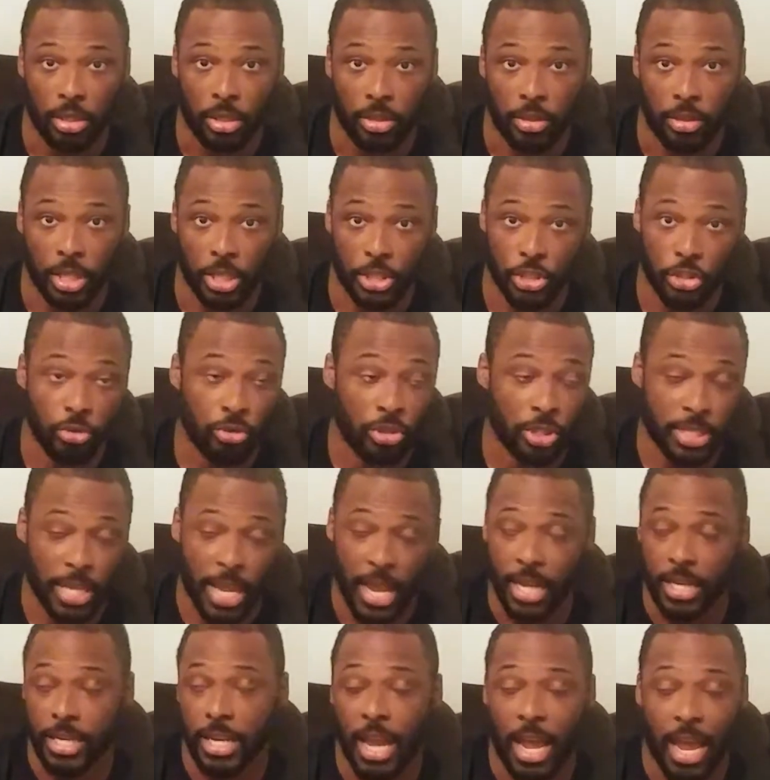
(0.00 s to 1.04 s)
that you just
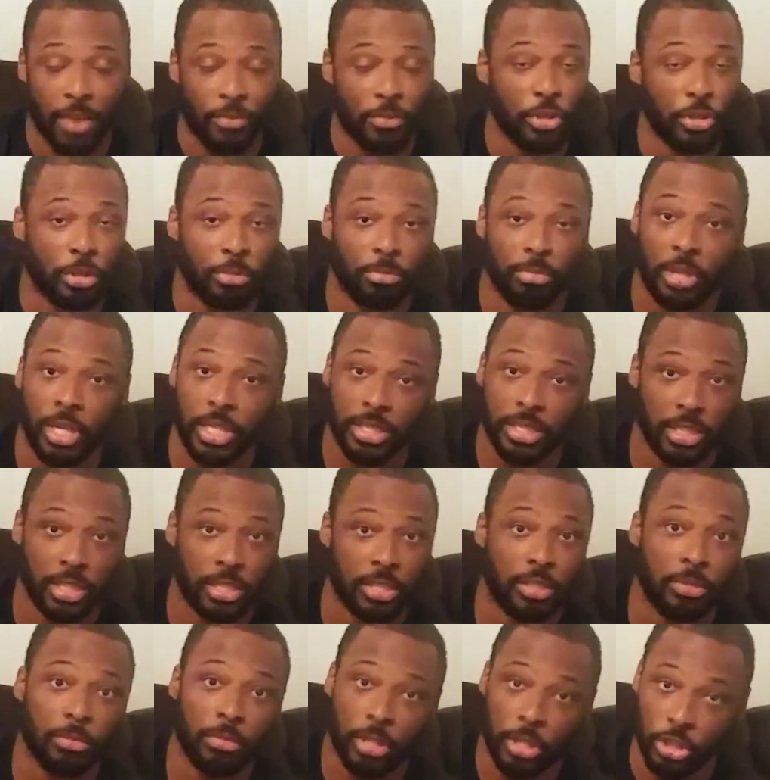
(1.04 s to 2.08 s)
had to have in your blood
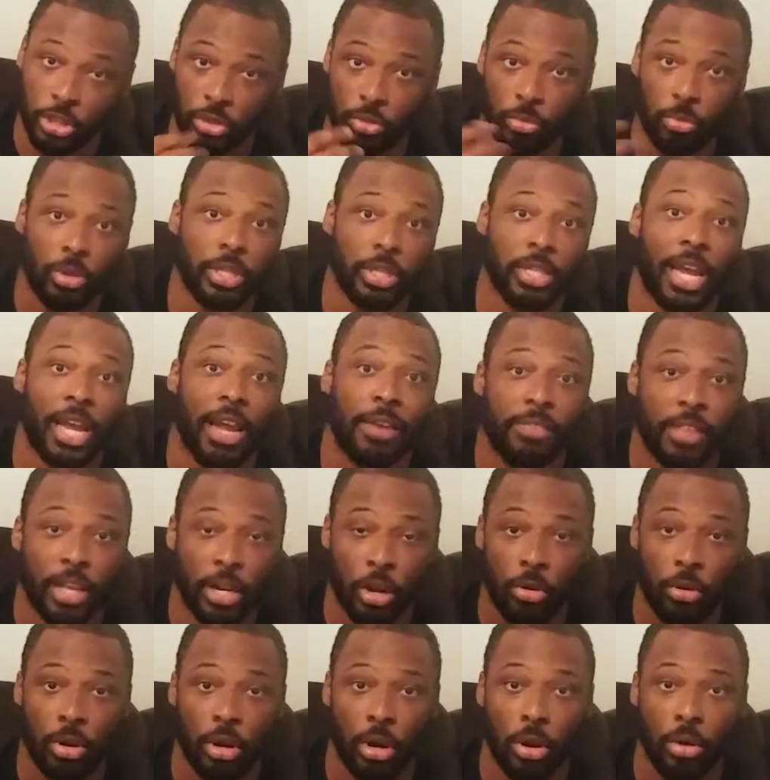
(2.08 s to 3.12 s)
system because you wanted to have that
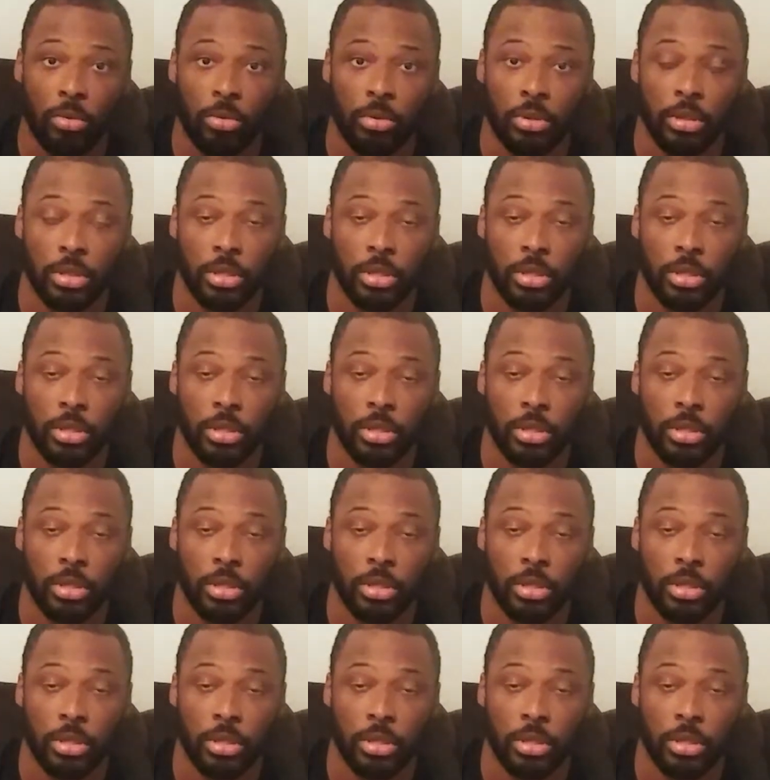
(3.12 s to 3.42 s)
ho-ho,